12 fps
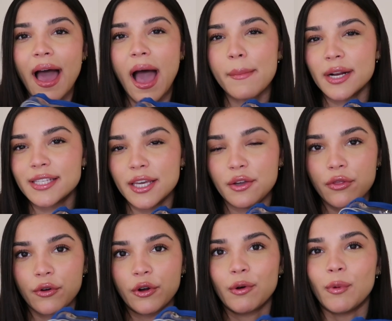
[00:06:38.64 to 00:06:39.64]
I'm gonna take you
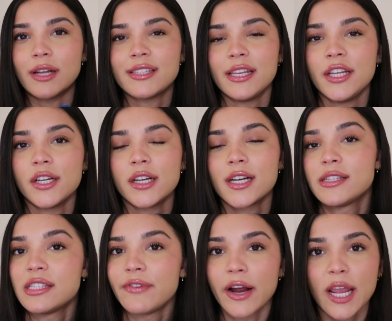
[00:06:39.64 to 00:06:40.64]
through what's in here because
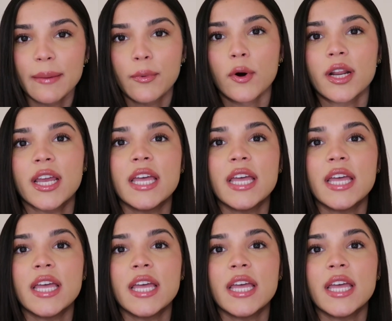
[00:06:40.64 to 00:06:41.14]
it's very important,